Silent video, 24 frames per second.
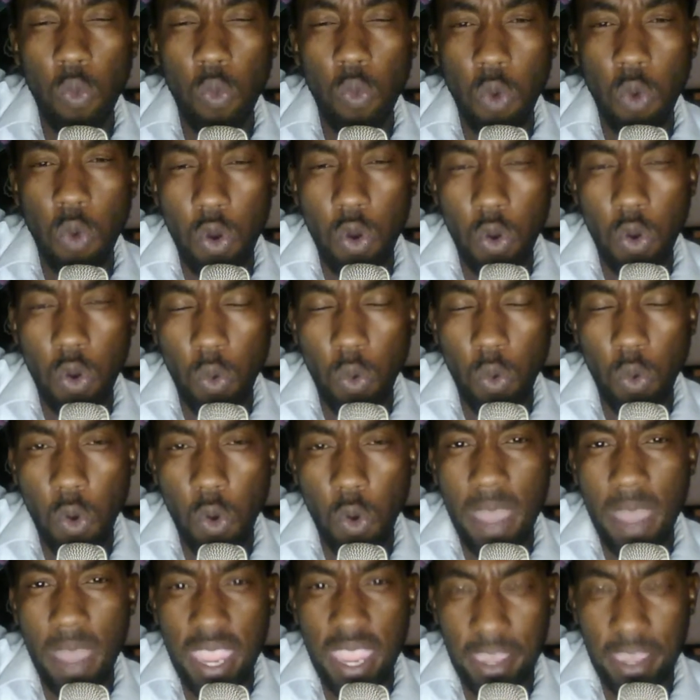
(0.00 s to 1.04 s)

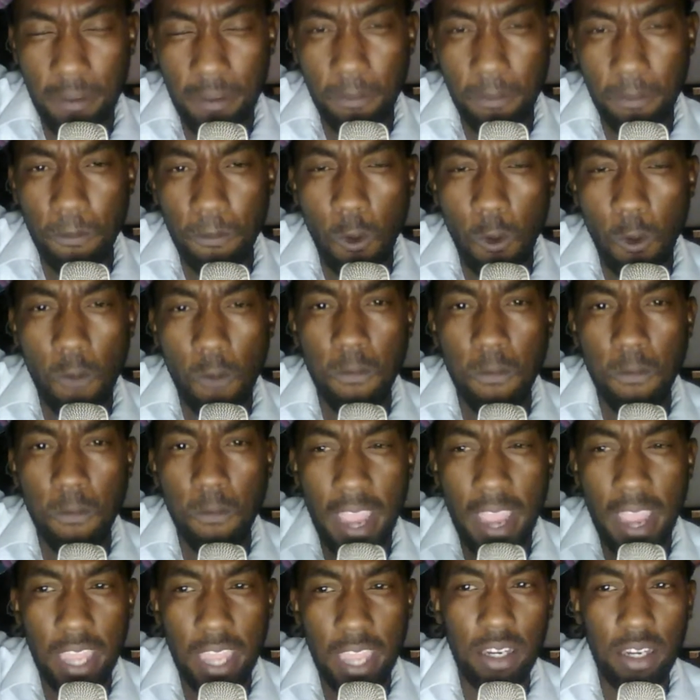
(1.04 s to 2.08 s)
We'll make it a full
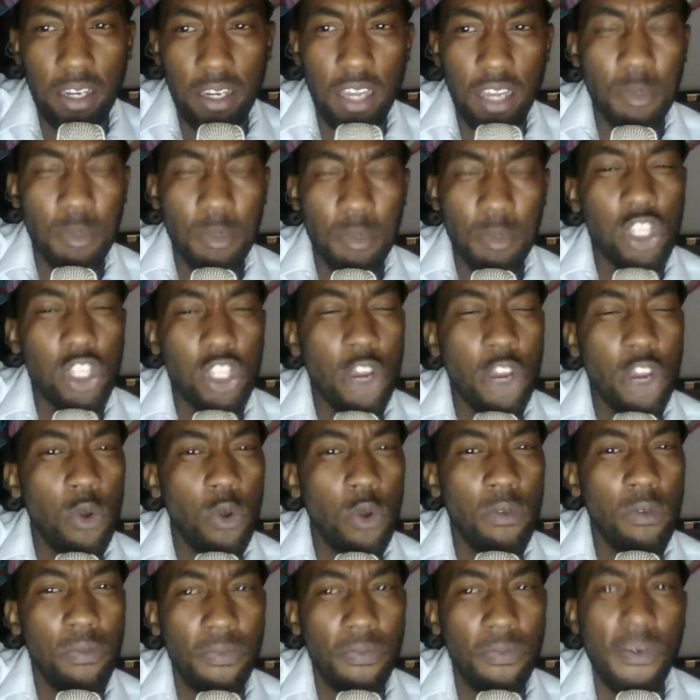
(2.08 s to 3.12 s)
fight. I'm gonna start
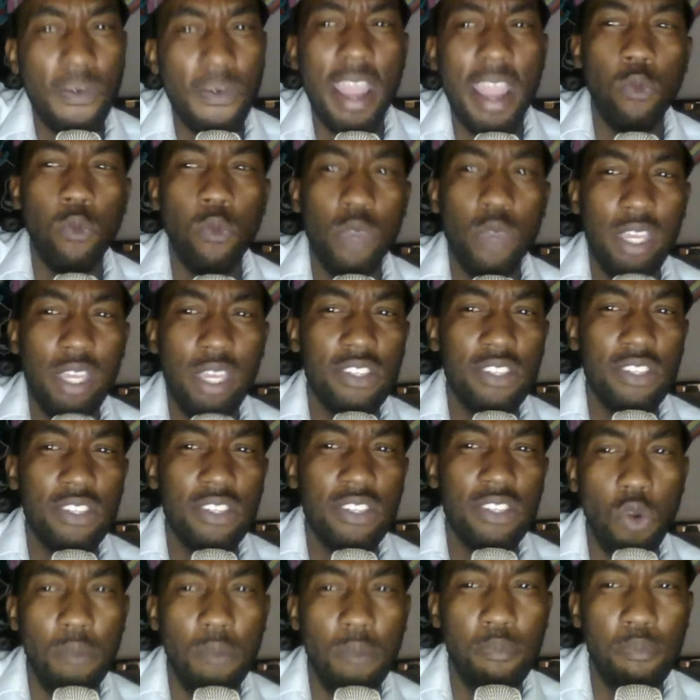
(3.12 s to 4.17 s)
doing fight weeks and
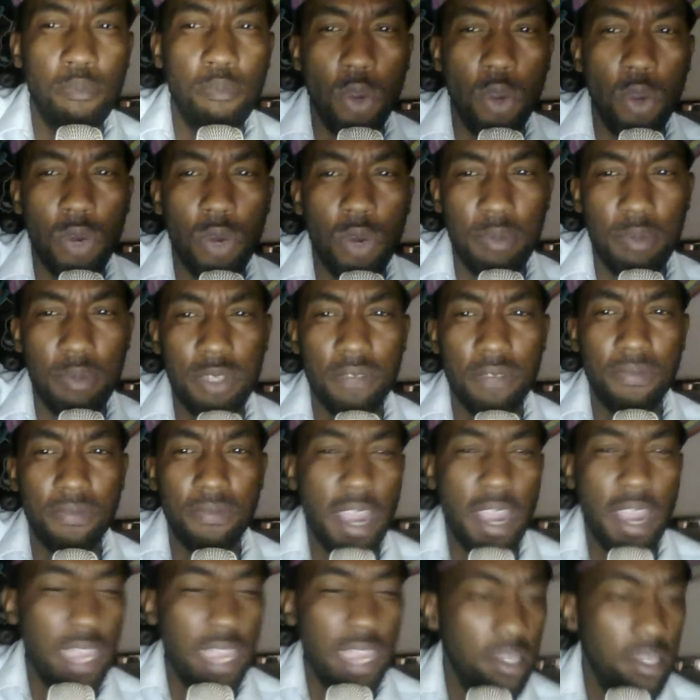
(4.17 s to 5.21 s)
doing build up to
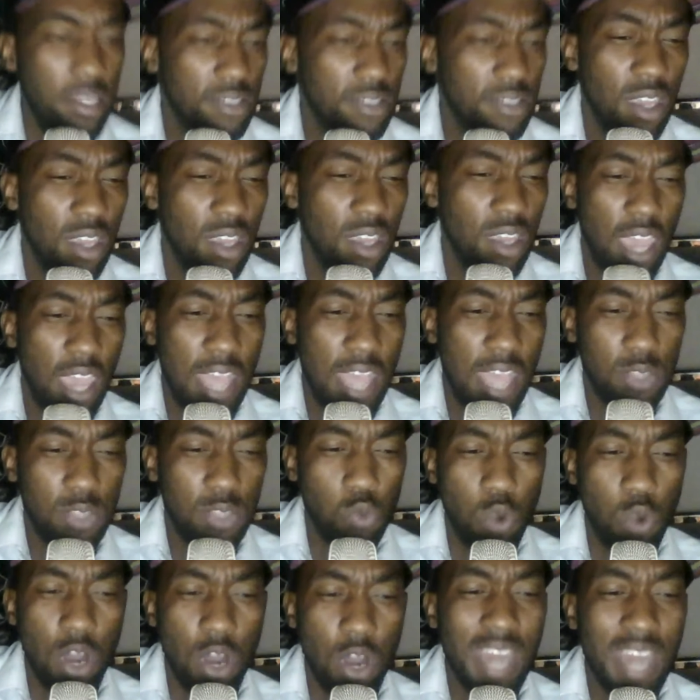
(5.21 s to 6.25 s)
fights as
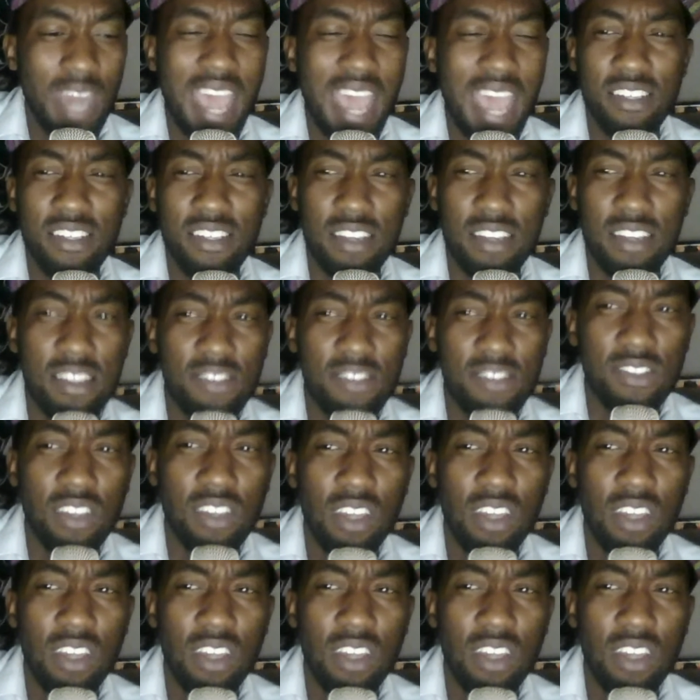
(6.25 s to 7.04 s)
well. Not just